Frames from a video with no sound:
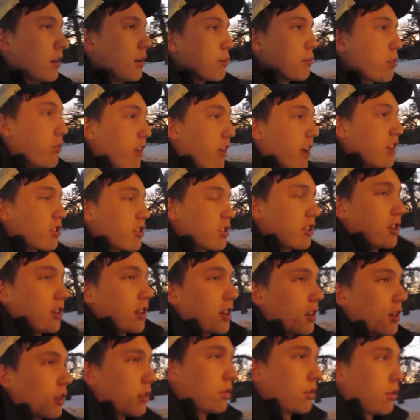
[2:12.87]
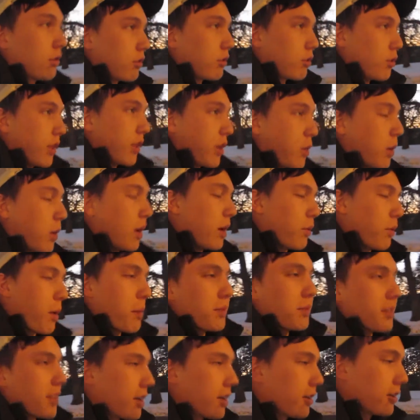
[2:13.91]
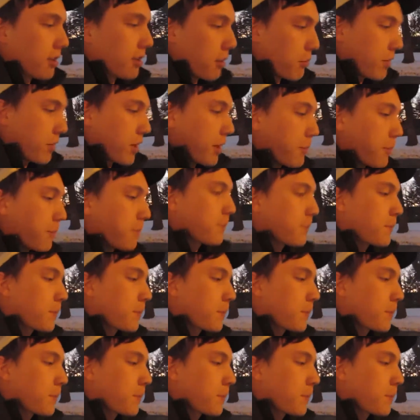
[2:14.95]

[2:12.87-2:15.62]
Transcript: professionally through like a website or something,